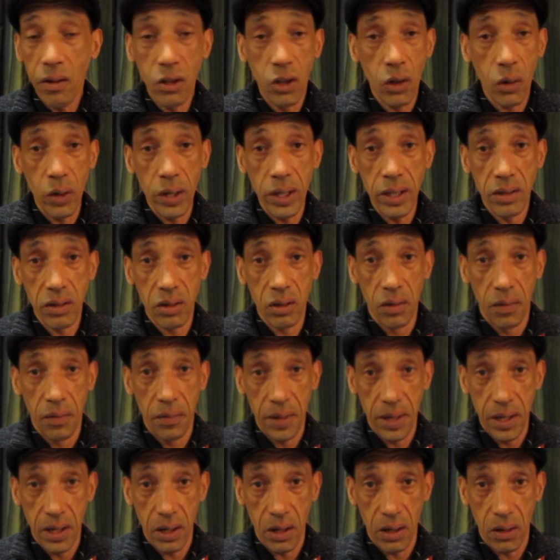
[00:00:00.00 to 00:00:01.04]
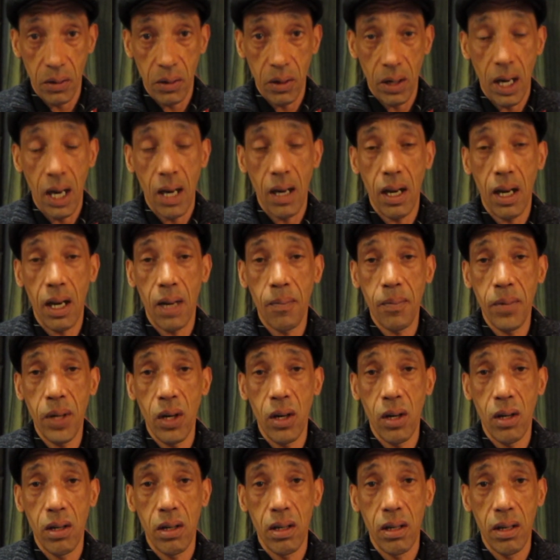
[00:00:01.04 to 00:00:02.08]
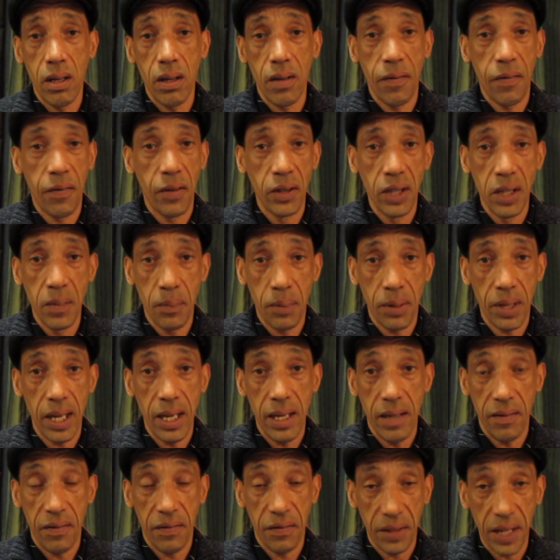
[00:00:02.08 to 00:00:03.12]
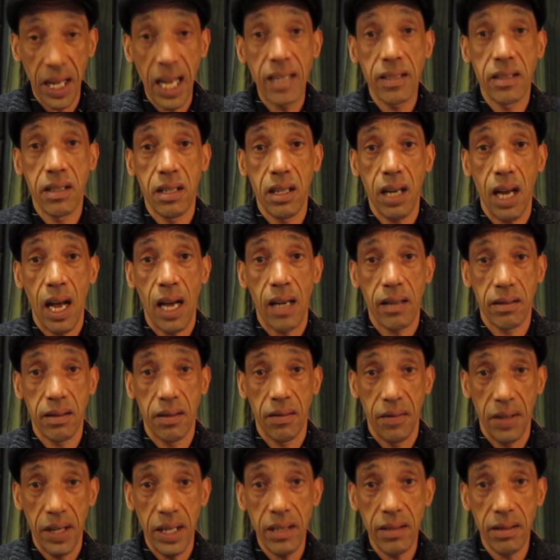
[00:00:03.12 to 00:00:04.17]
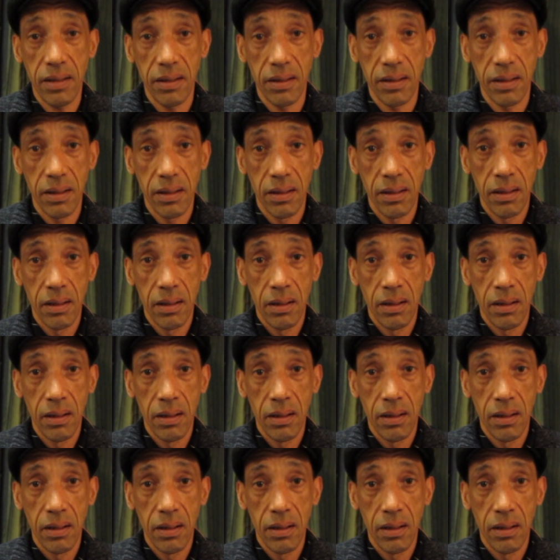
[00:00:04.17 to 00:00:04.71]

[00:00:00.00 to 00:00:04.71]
doing the stuff they do. I'm not a fully fledged activist.